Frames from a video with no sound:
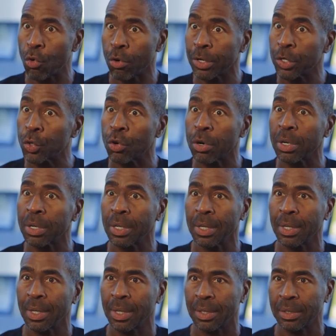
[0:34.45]
corridor
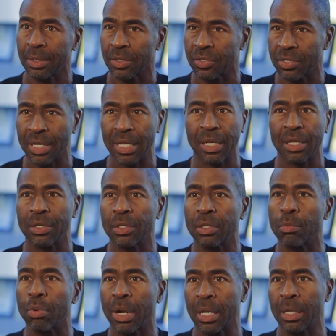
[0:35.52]
to sneak into
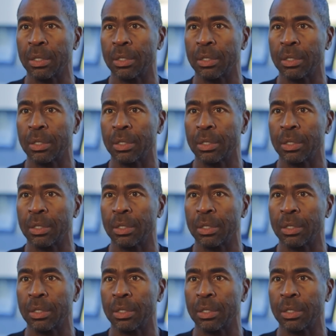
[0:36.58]
the brain